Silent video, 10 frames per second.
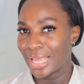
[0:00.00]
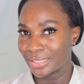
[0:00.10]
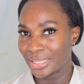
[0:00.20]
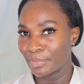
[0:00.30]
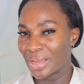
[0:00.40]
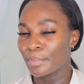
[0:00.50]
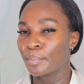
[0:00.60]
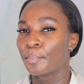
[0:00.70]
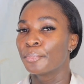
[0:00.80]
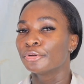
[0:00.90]
thereby
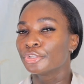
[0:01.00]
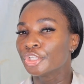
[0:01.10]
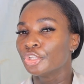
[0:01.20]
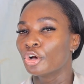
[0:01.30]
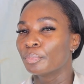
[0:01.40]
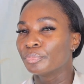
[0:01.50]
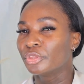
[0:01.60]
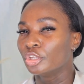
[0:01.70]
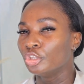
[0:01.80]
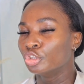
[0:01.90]
pushing up
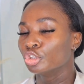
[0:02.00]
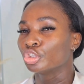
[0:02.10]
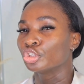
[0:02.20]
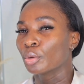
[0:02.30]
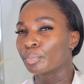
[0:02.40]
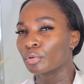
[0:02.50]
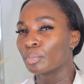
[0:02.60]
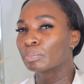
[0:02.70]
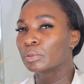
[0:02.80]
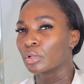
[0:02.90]
the, you know, supple,
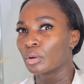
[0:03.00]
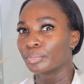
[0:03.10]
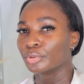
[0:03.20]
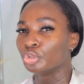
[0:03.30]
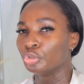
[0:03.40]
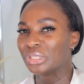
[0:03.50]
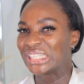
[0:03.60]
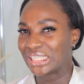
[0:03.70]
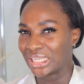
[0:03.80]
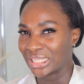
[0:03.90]
plump new
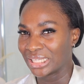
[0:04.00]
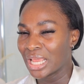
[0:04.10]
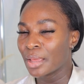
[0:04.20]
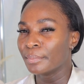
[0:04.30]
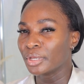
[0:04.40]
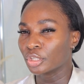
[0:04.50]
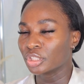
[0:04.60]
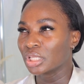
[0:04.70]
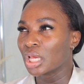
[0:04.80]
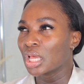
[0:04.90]
skin.
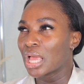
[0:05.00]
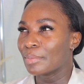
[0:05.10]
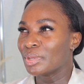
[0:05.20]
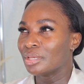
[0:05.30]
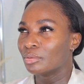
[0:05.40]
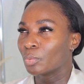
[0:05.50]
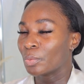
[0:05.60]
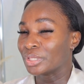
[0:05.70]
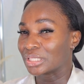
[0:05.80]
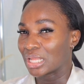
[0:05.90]
Because I mean, when
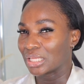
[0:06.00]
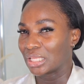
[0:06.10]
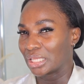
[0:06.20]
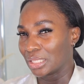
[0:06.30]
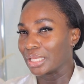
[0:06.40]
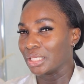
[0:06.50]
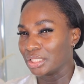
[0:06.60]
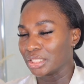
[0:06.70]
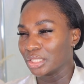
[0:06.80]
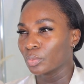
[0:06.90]
we start
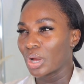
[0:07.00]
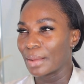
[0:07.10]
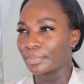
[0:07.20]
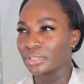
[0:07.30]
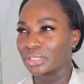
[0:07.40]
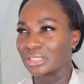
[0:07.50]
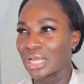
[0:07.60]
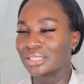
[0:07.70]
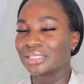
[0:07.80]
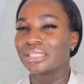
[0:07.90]
aging, what happens is
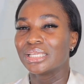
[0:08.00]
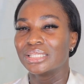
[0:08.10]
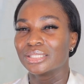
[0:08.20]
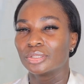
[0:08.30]
that the skin